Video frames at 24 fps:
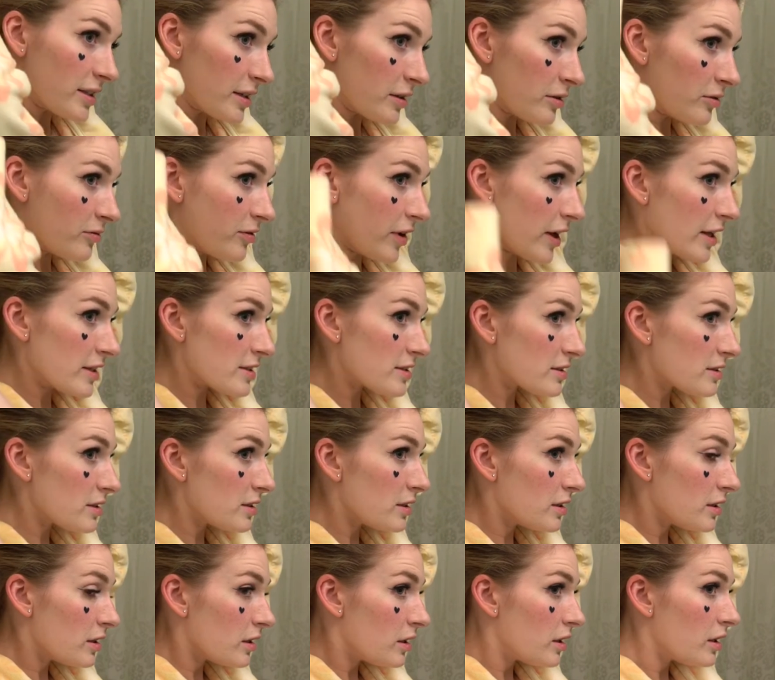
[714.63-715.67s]
to invest
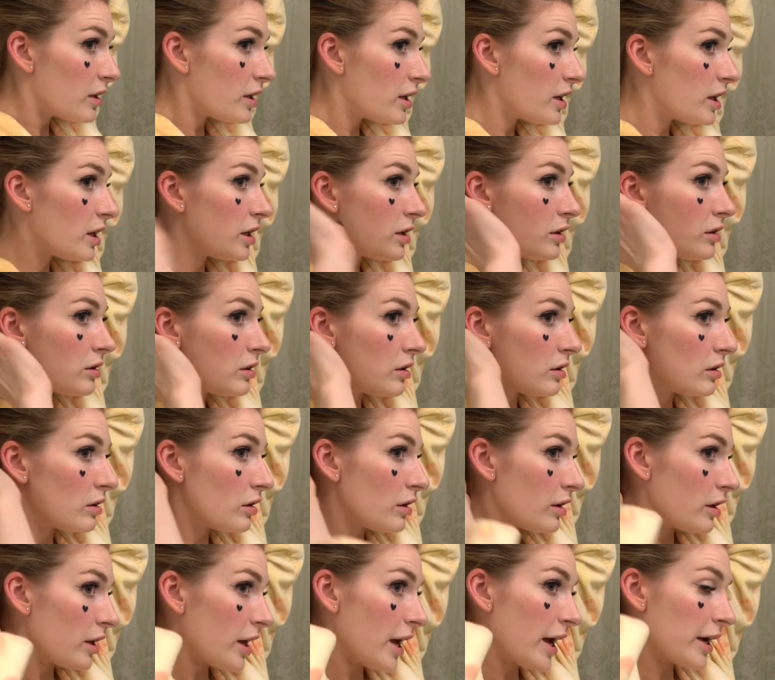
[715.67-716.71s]
in
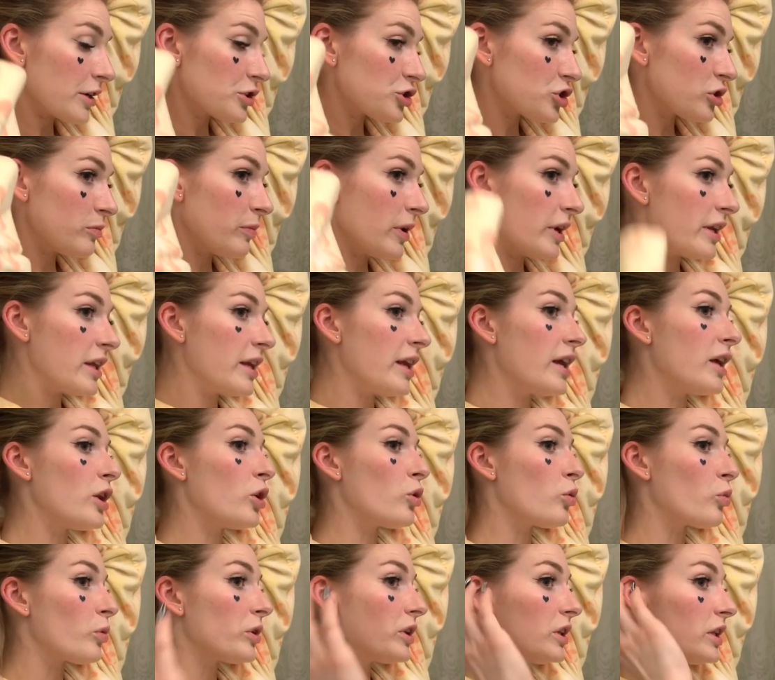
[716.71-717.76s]
extra money in
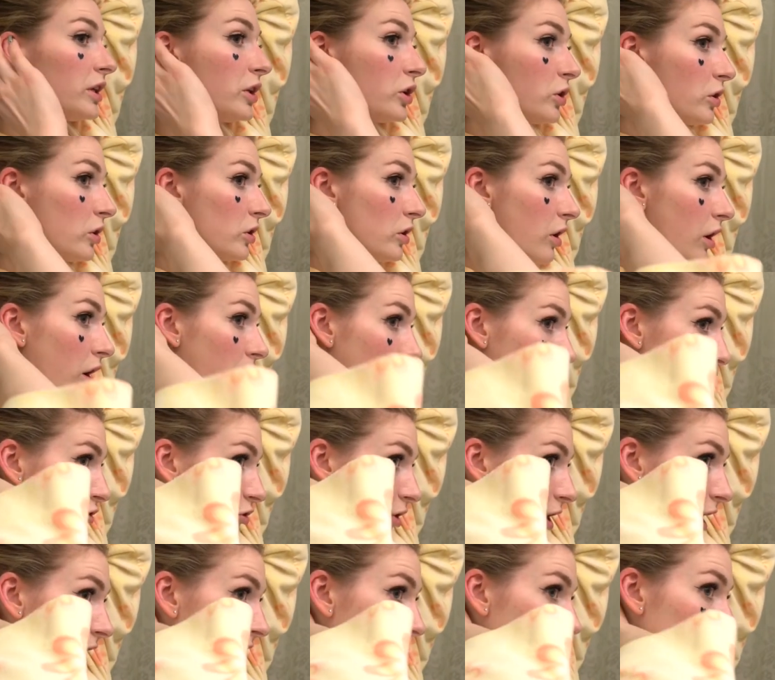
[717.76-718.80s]
a really good hard
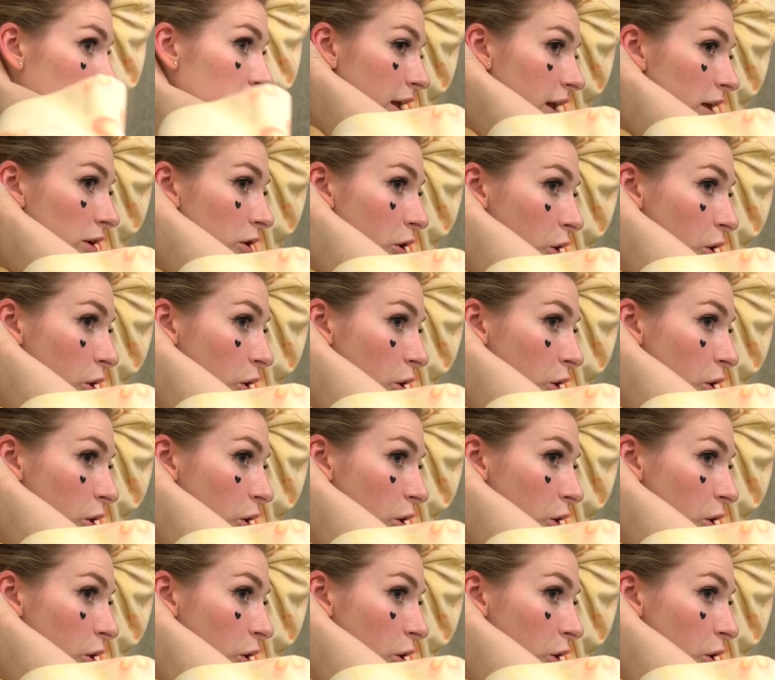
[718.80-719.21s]
drive in